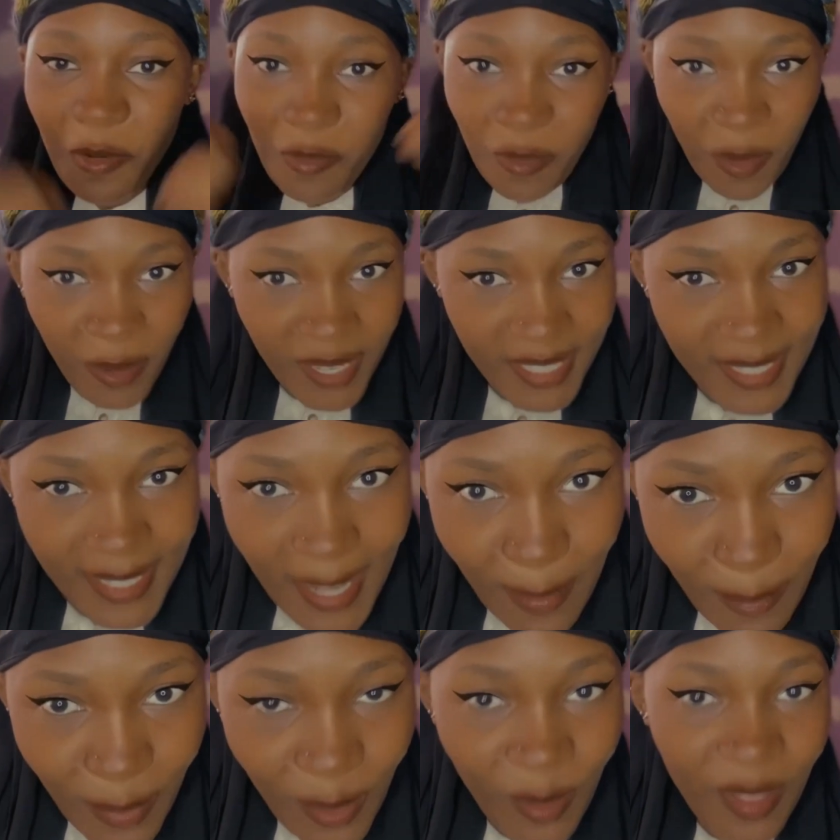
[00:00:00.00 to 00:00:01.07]
For
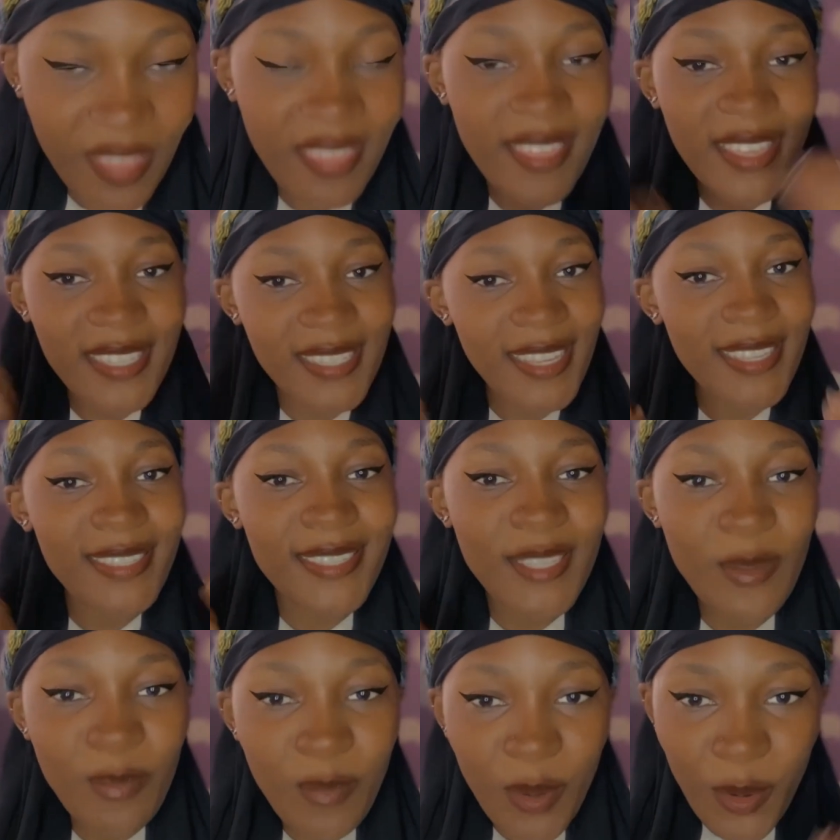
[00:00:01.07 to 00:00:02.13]
example, there's a
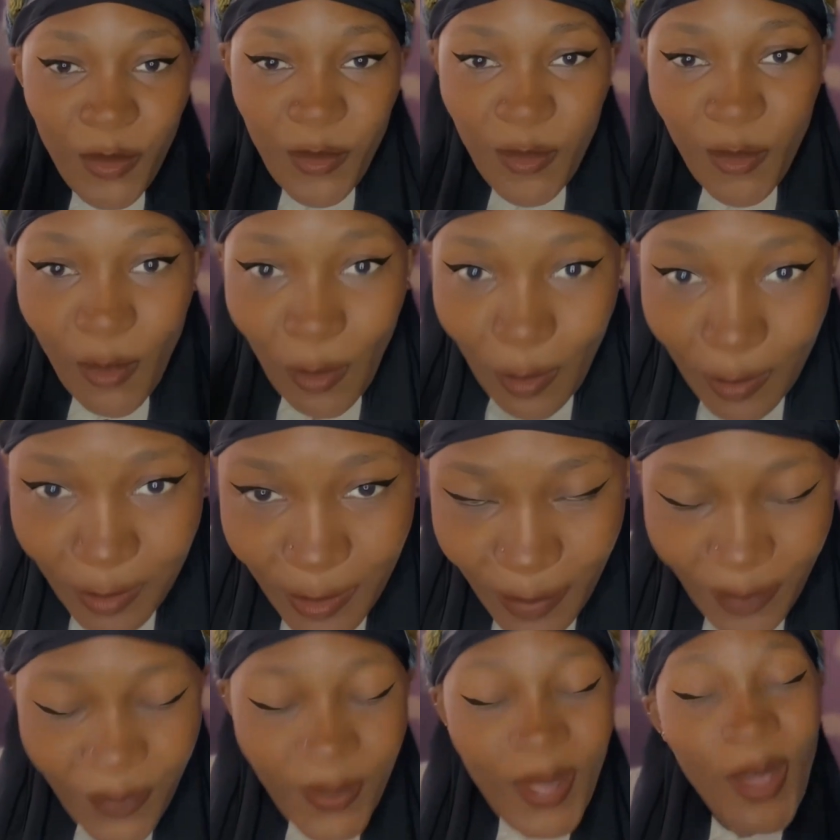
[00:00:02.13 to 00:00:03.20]
simple rule of
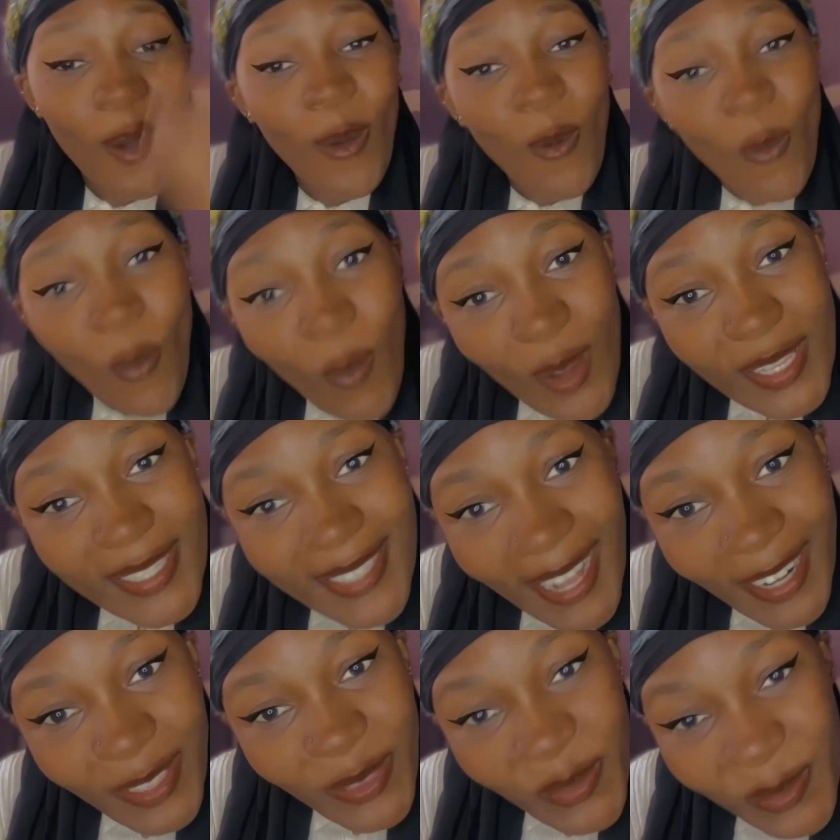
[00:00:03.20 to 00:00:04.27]

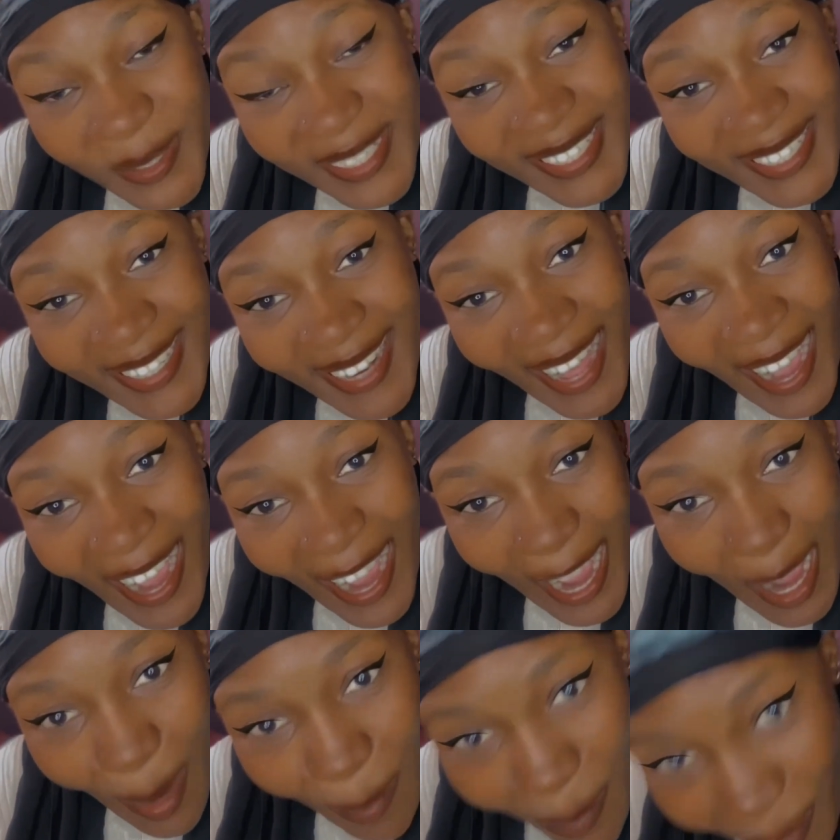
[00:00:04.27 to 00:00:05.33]
Osa tundira
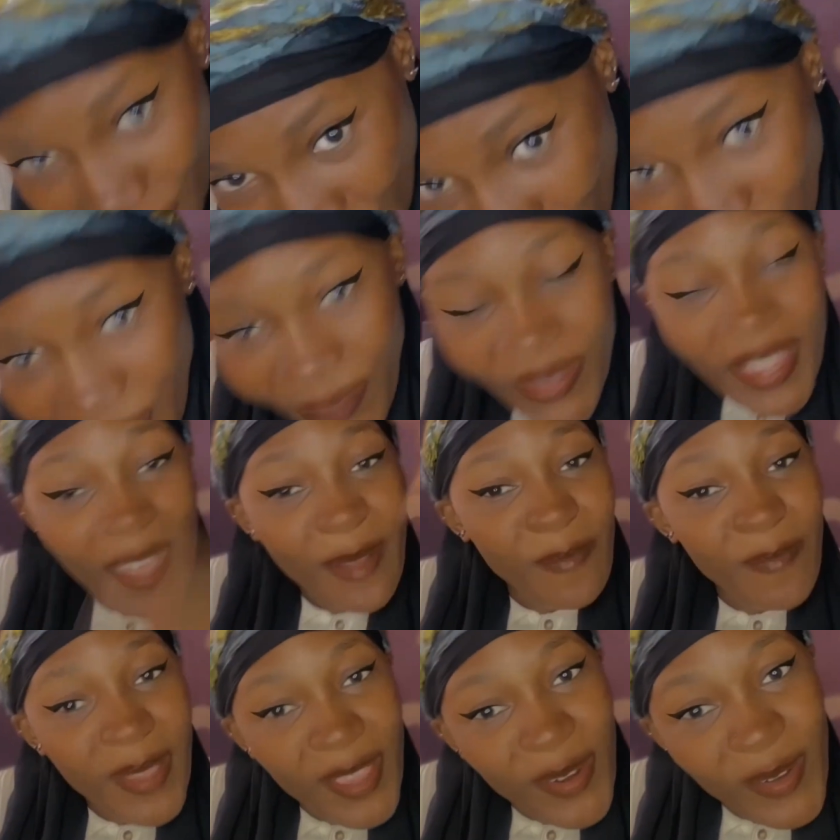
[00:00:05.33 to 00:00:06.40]
apo,
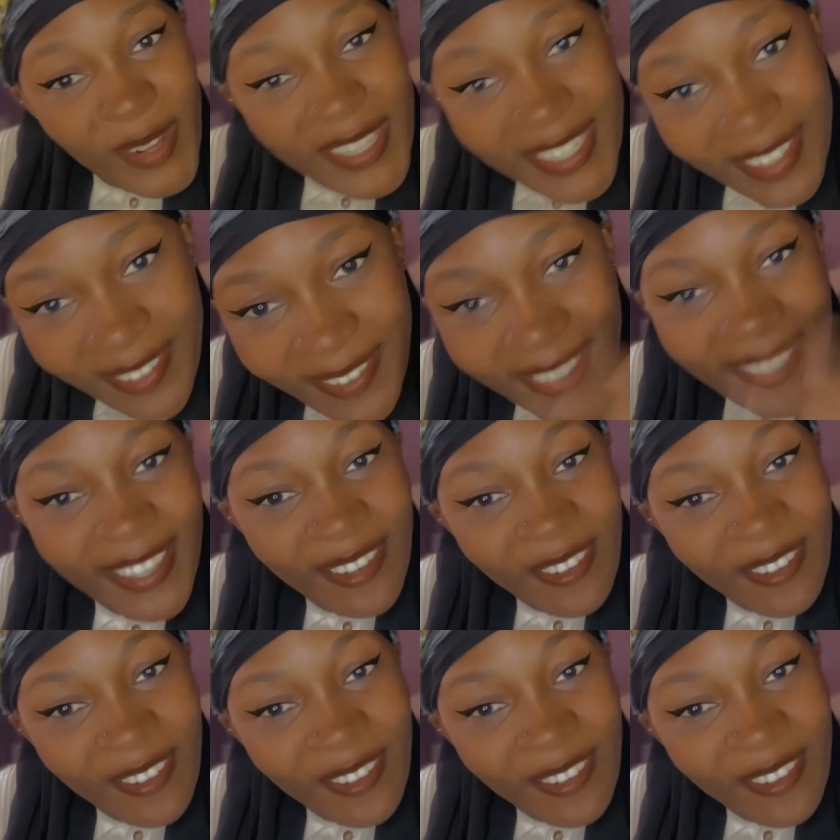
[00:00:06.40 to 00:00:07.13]
penalty fee